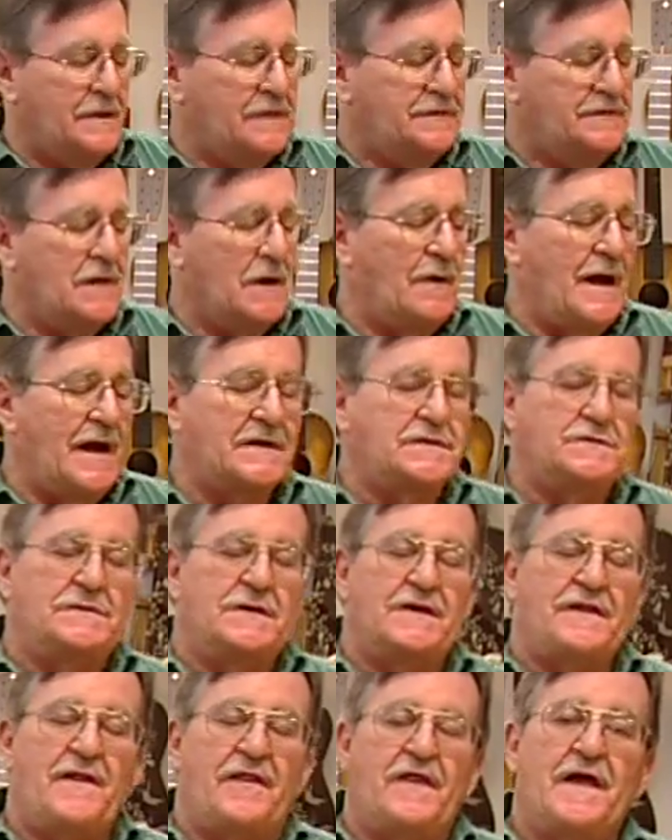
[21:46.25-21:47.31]
So as
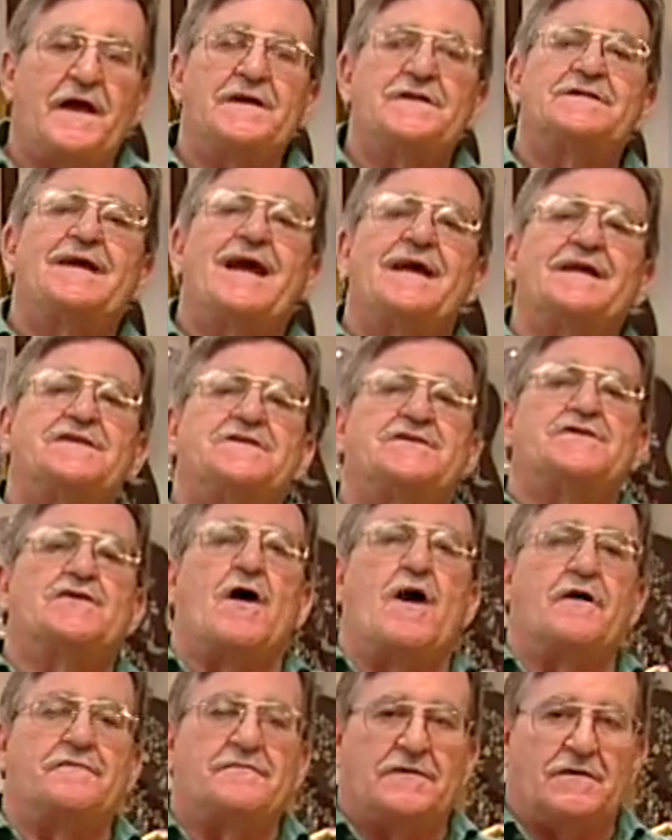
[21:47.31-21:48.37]
things get
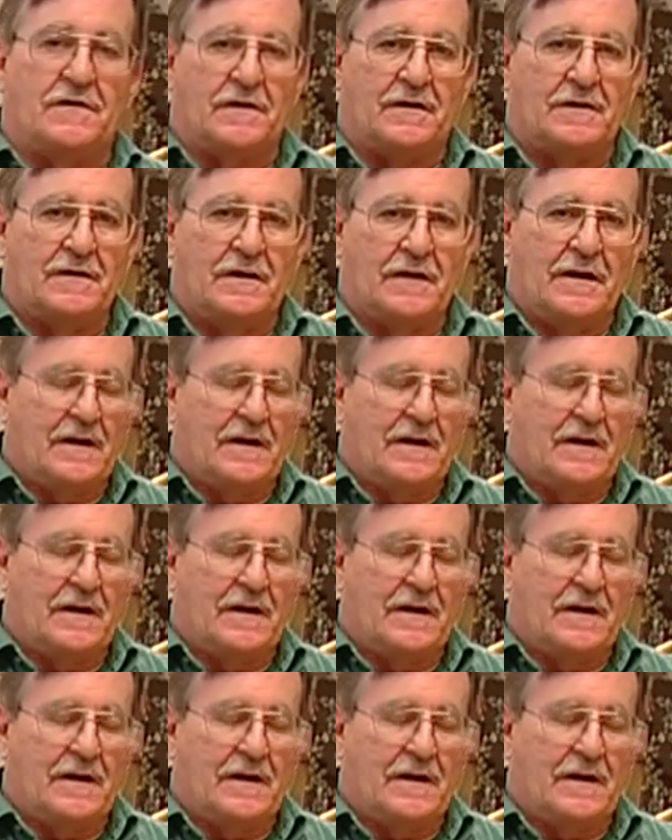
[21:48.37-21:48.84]
softer,